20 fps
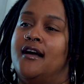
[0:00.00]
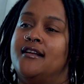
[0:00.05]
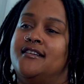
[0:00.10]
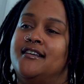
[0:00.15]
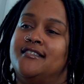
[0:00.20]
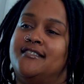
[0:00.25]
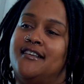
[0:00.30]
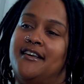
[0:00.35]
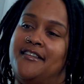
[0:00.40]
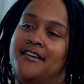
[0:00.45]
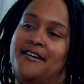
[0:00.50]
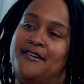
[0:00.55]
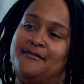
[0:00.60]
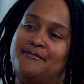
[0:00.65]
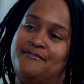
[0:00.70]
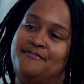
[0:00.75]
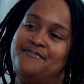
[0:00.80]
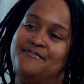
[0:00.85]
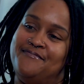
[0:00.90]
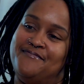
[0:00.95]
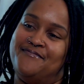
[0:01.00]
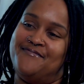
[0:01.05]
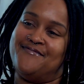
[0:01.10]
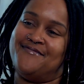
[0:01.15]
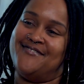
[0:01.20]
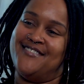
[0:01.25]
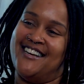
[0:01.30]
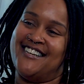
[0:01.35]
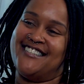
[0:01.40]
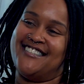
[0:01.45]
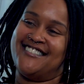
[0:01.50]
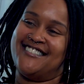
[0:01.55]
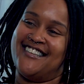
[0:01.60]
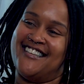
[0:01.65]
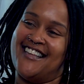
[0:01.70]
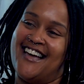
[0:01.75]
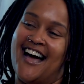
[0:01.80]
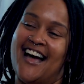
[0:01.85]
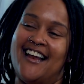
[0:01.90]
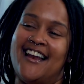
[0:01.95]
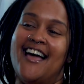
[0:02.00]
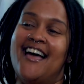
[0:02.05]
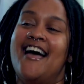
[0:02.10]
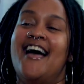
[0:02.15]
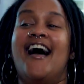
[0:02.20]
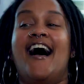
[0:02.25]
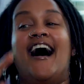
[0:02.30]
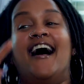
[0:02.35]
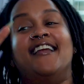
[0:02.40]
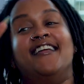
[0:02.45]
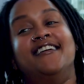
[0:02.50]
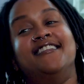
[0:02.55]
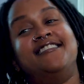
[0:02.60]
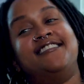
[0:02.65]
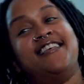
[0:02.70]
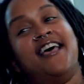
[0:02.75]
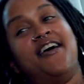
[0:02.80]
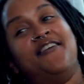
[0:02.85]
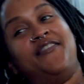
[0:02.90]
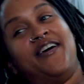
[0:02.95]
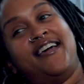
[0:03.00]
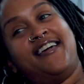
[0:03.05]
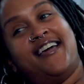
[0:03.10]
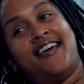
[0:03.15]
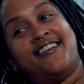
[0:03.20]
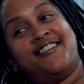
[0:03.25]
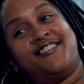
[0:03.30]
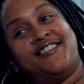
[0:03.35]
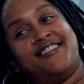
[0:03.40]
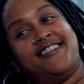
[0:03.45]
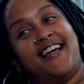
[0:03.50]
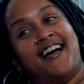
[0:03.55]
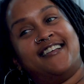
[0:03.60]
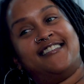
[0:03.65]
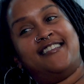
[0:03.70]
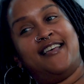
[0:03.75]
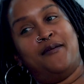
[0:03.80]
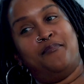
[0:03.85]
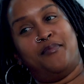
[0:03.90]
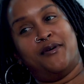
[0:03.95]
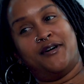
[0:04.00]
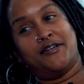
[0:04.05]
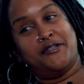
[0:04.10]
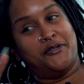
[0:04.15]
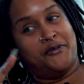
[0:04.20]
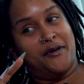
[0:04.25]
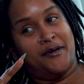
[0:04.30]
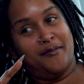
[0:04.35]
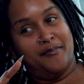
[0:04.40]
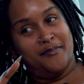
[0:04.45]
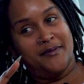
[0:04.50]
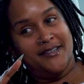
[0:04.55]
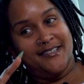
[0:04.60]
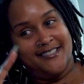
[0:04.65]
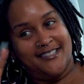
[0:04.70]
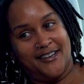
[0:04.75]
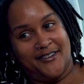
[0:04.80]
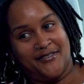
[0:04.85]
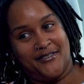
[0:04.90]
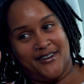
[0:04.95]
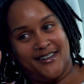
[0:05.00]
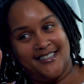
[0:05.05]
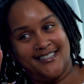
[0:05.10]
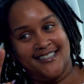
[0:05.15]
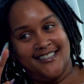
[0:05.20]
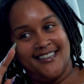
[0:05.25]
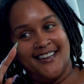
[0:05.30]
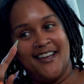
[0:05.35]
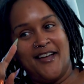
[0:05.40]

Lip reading: I did say that. I didn't say a vacation. I said book a trip, different.